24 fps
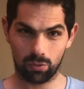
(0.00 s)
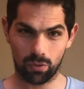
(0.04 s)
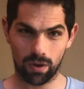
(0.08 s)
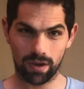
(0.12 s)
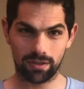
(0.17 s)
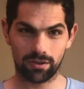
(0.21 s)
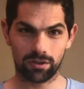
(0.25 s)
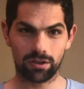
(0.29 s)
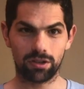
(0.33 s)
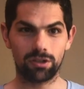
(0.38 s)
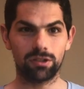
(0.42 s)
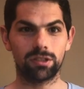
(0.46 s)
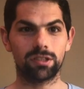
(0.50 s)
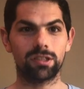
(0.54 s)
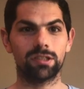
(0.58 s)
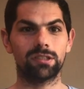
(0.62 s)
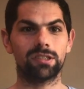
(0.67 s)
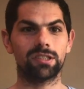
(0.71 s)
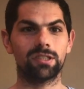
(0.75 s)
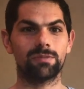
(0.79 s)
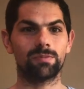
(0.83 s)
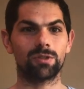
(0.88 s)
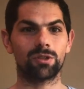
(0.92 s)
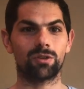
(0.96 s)
whether you
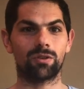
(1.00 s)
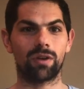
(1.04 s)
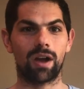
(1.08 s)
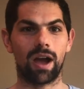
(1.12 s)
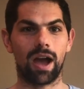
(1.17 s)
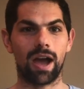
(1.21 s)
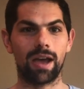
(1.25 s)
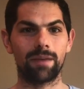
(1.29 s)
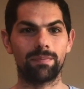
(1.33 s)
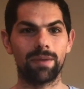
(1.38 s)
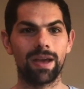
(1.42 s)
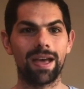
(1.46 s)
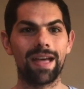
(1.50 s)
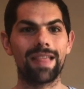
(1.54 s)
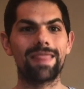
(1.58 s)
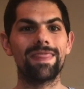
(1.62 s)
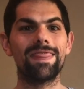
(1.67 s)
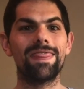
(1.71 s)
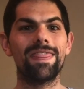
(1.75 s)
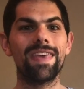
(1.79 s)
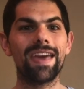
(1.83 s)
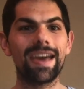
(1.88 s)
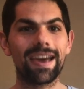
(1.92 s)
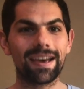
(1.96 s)
should subscribe.
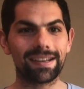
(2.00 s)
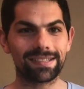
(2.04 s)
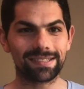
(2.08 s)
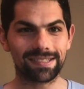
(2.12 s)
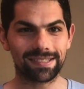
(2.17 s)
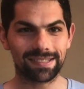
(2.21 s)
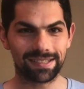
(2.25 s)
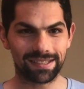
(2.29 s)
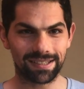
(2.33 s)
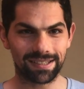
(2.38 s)
This